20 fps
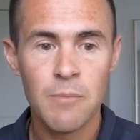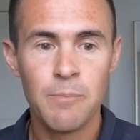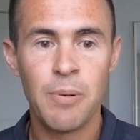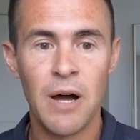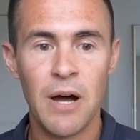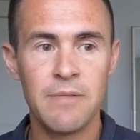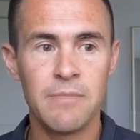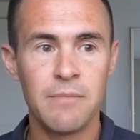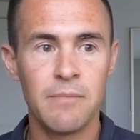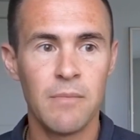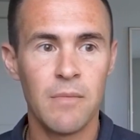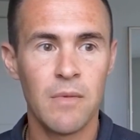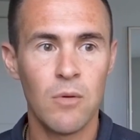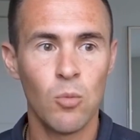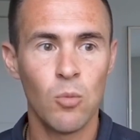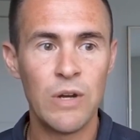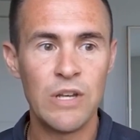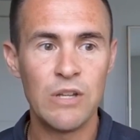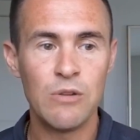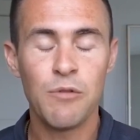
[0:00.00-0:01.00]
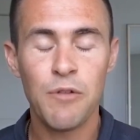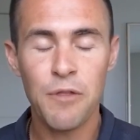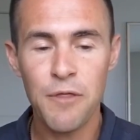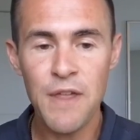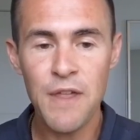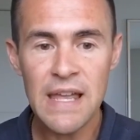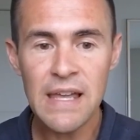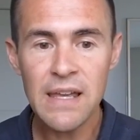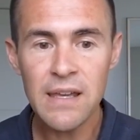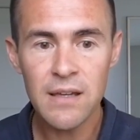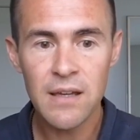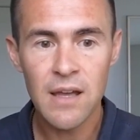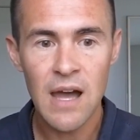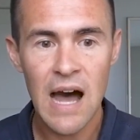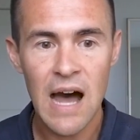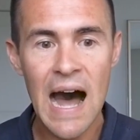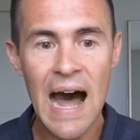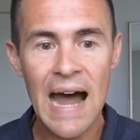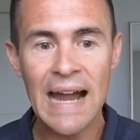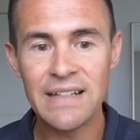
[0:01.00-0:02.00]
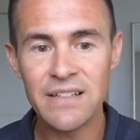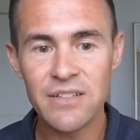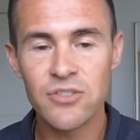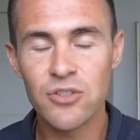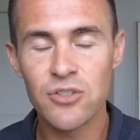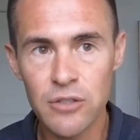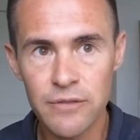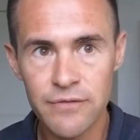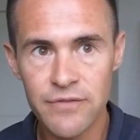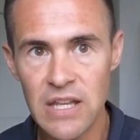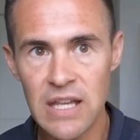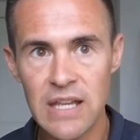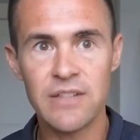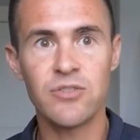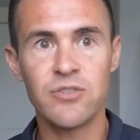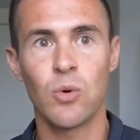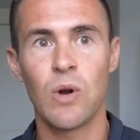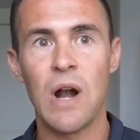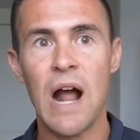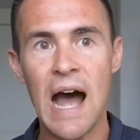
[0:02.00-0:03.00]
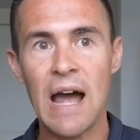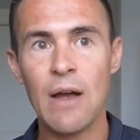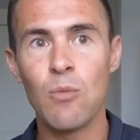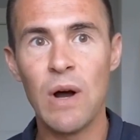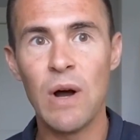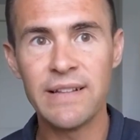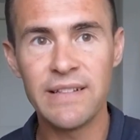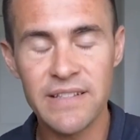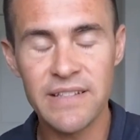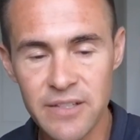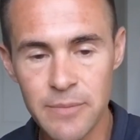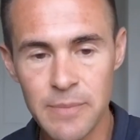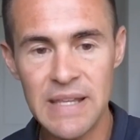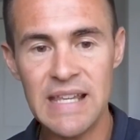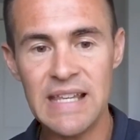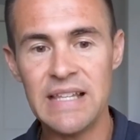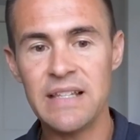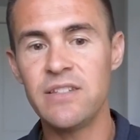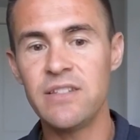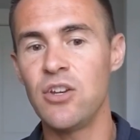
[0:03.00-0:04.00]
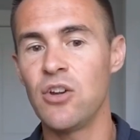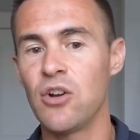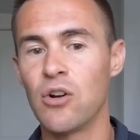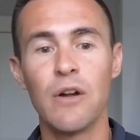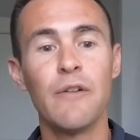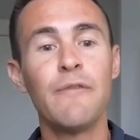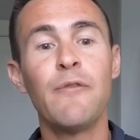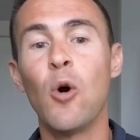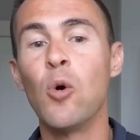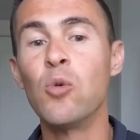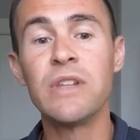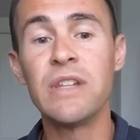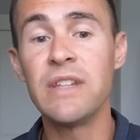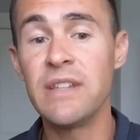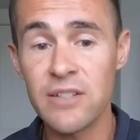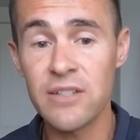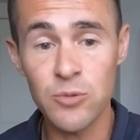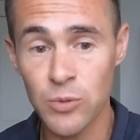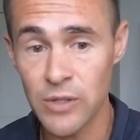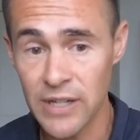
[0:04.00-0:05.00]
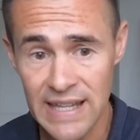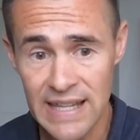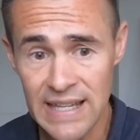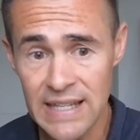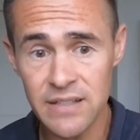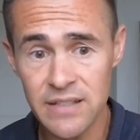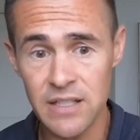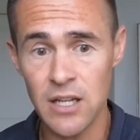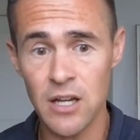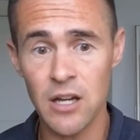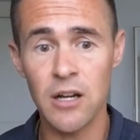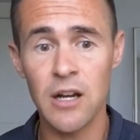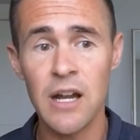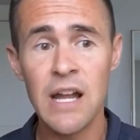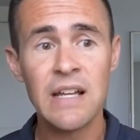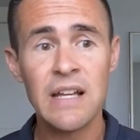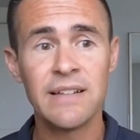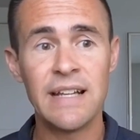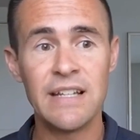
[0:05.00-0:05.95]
but when you think I deserve this, or I want this to be easier, or if only this were easier,